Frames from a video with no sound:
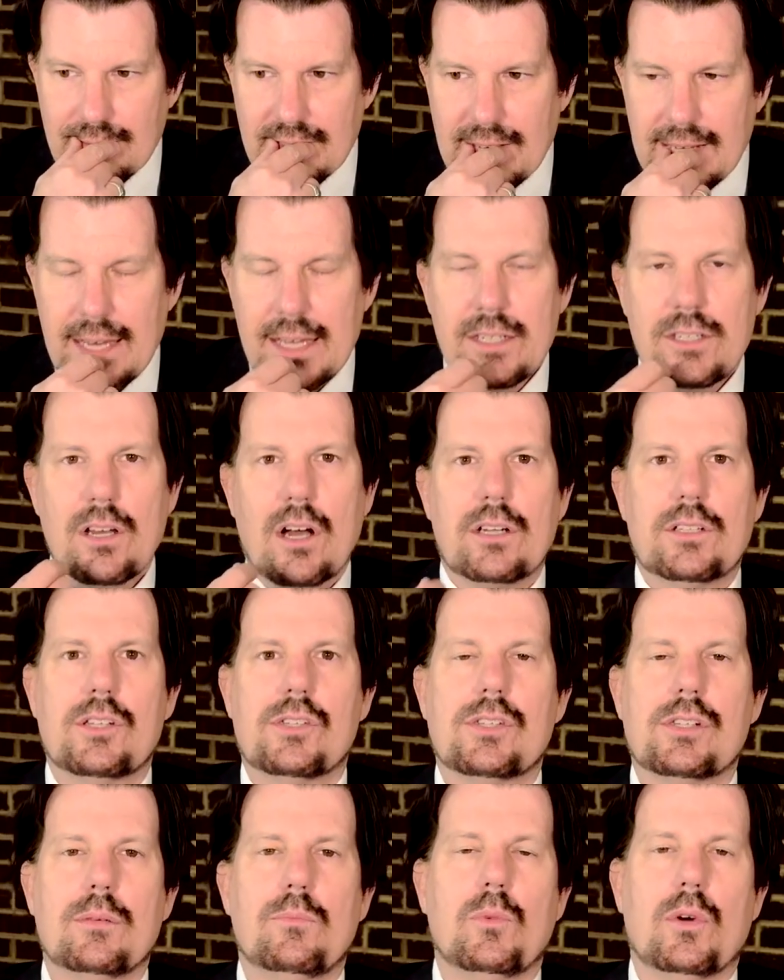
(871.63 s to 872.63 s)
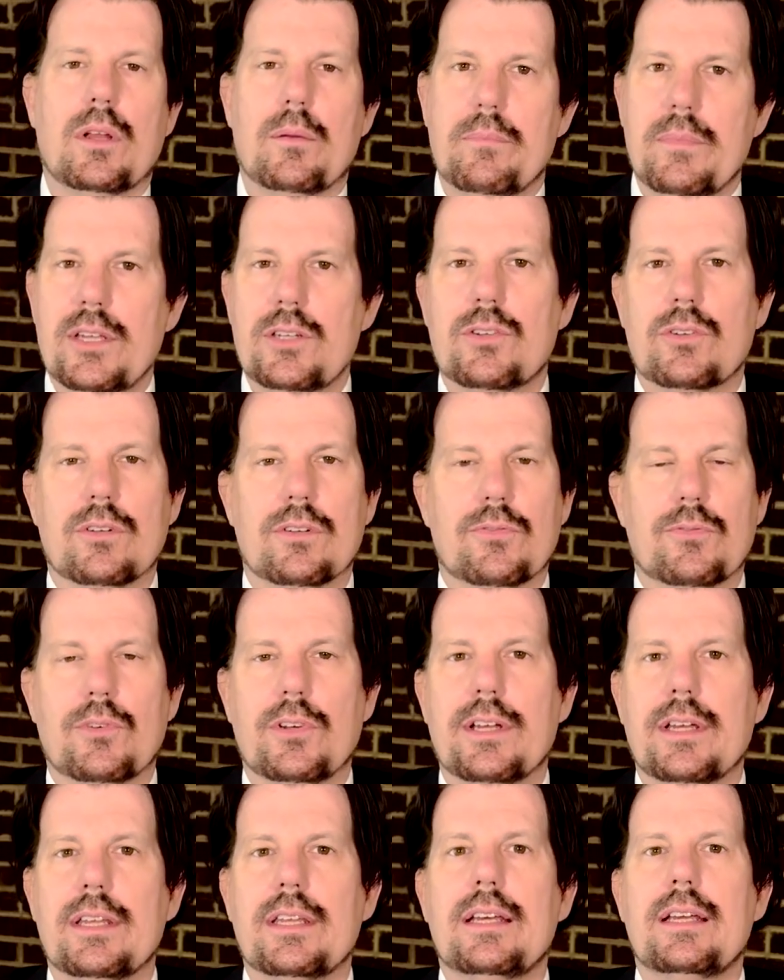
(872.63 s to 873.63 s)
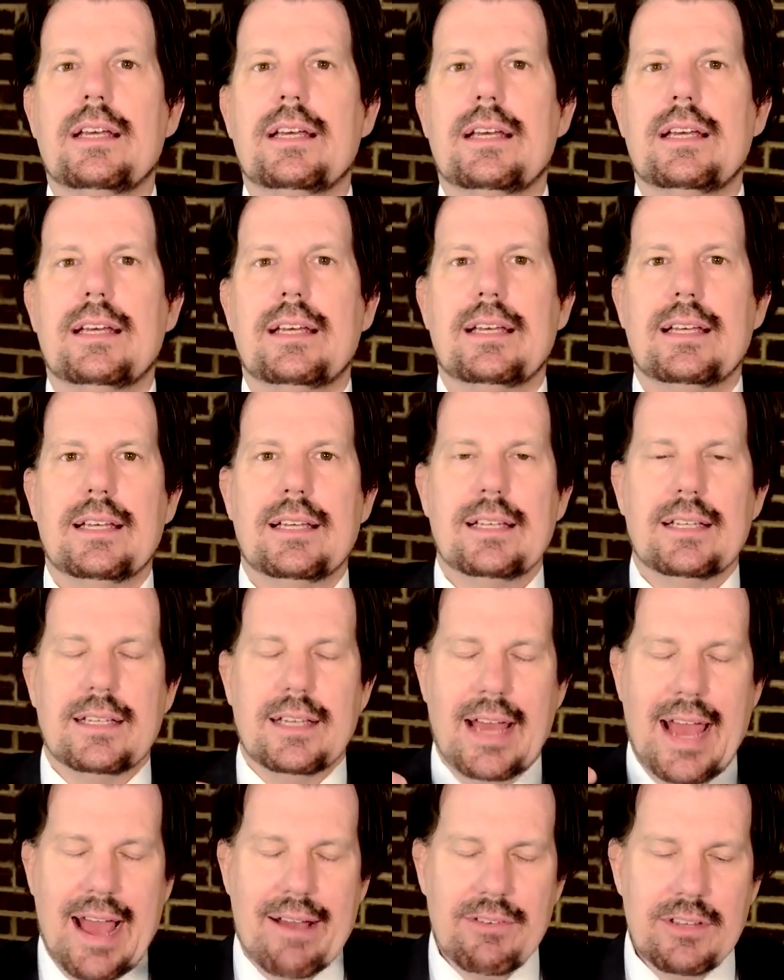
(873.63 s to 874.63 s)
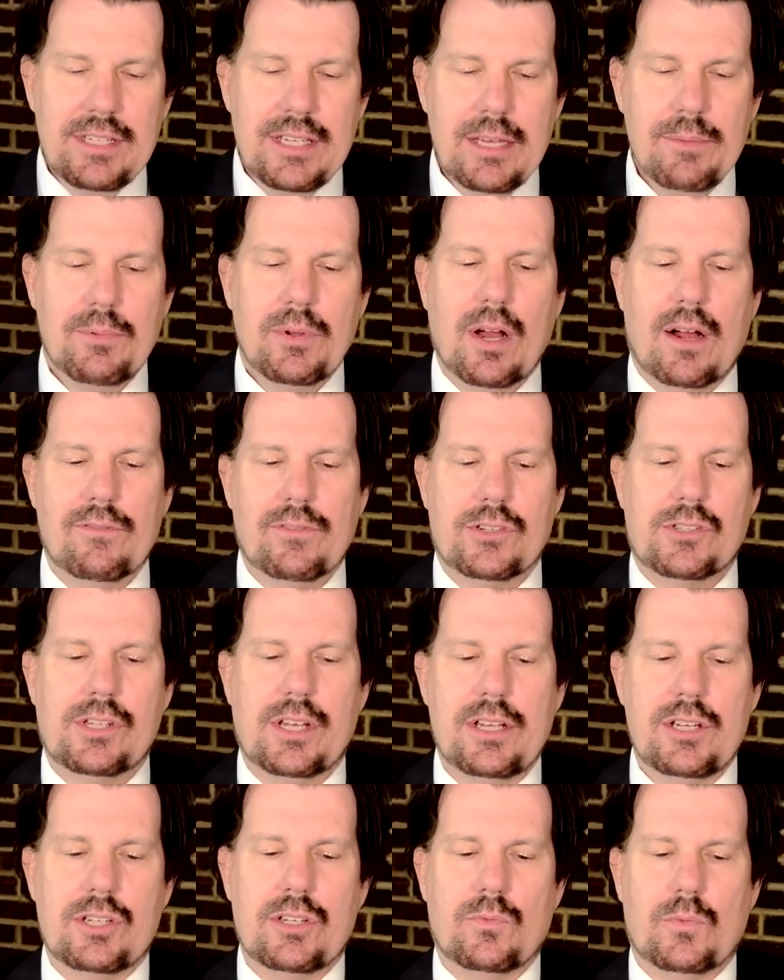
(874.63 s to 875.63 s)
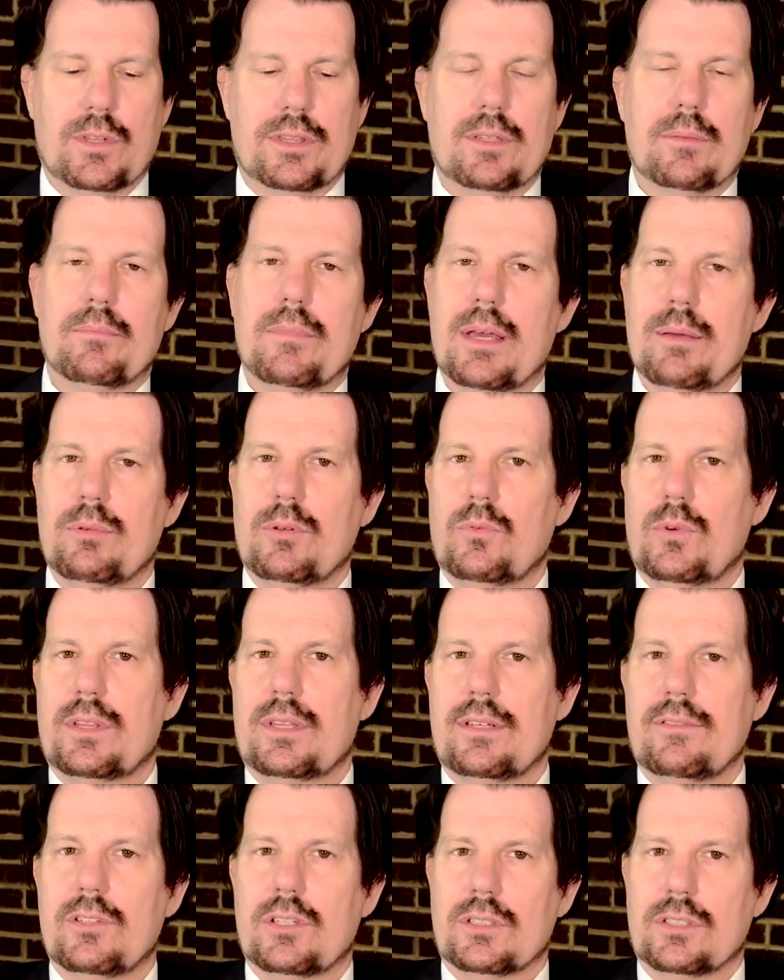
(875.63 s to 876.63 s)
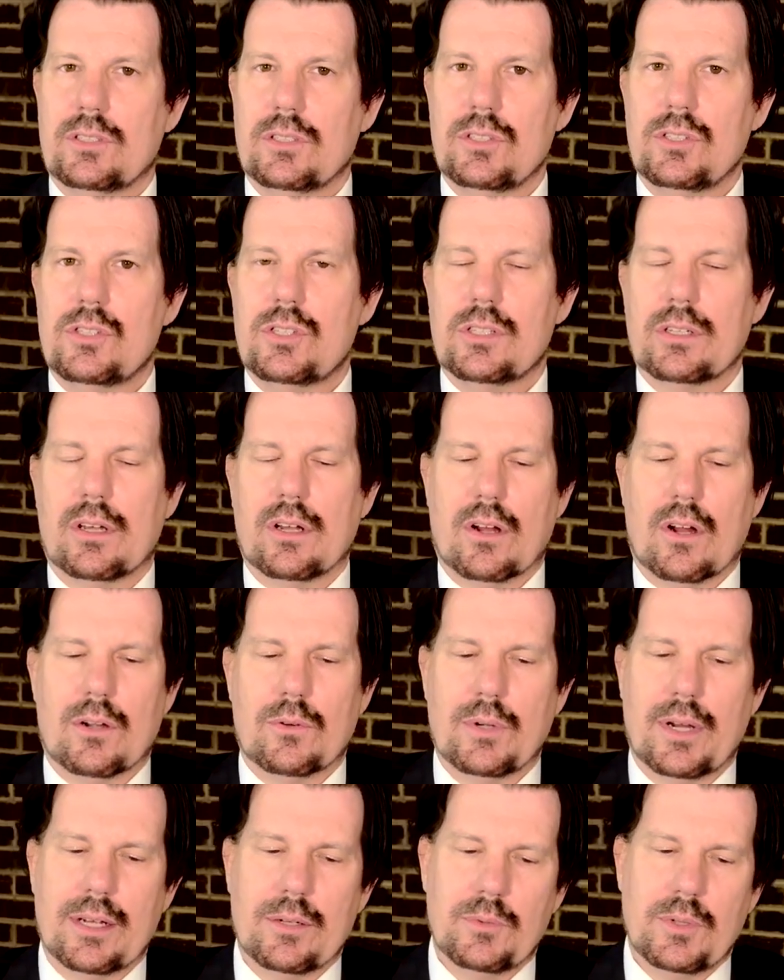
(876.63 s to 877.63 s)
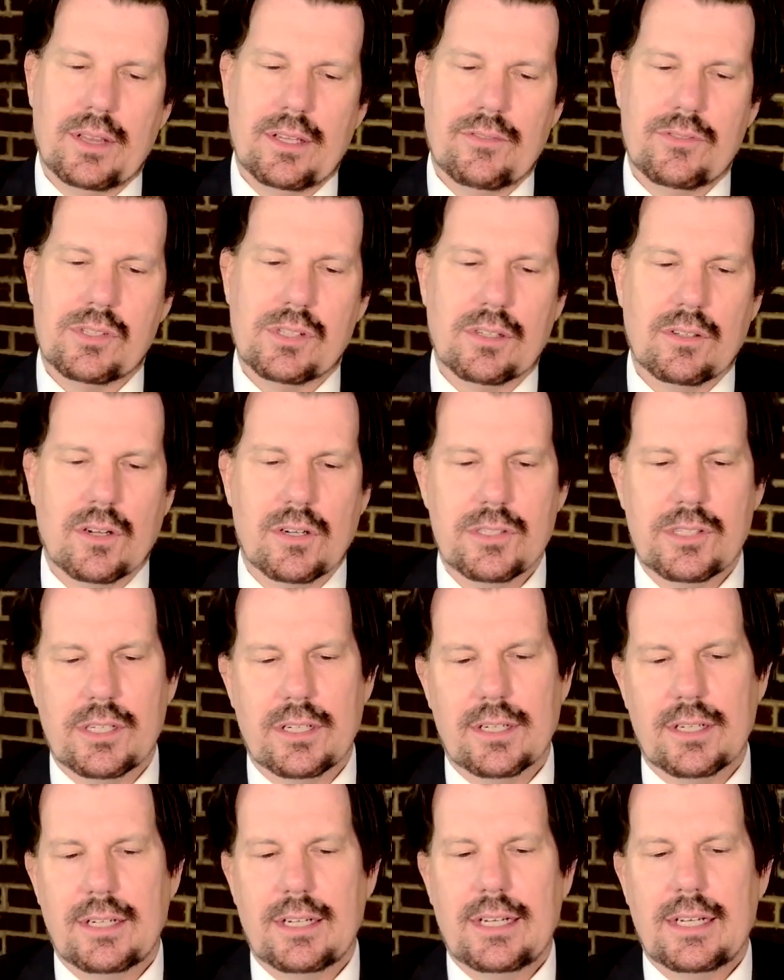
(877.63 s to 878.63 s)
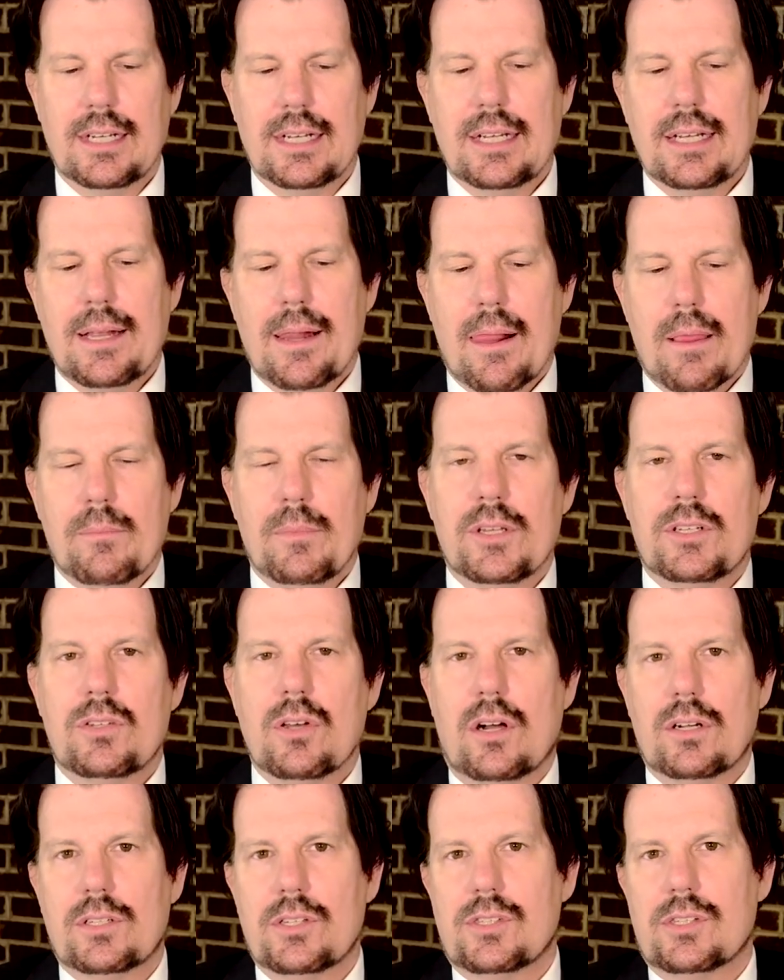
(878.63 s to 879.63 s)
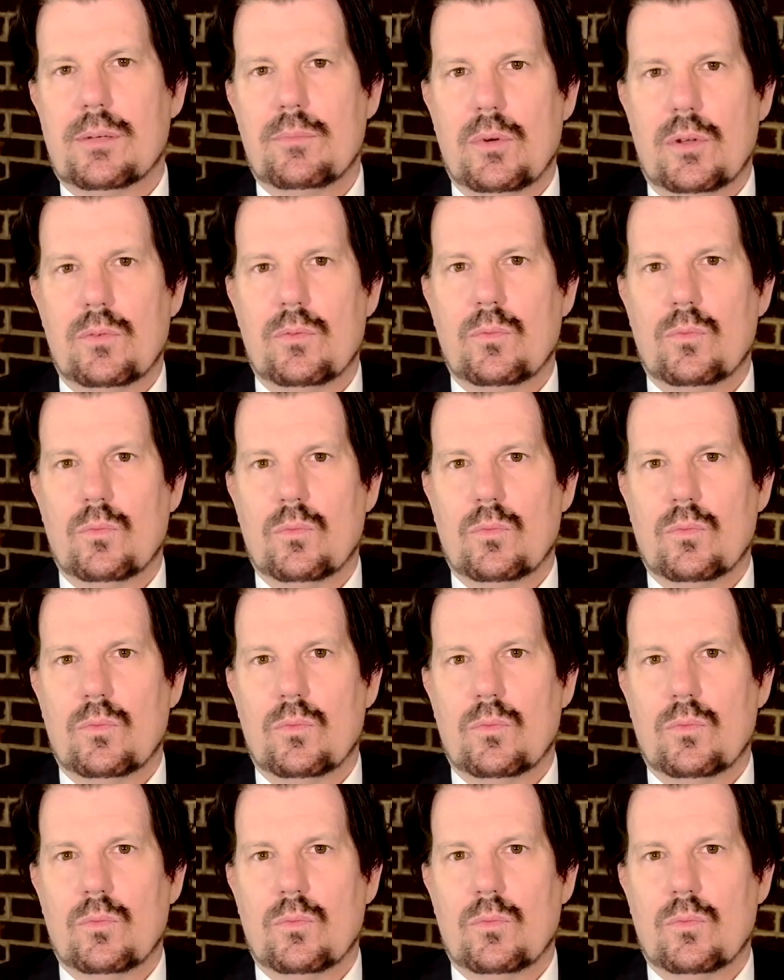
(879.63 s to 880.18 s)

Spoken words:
and talk to someone, a mentor, a friend. Have a deep conversation with them, maybe with even a good cigar, right? We love cigars here. But talk to someone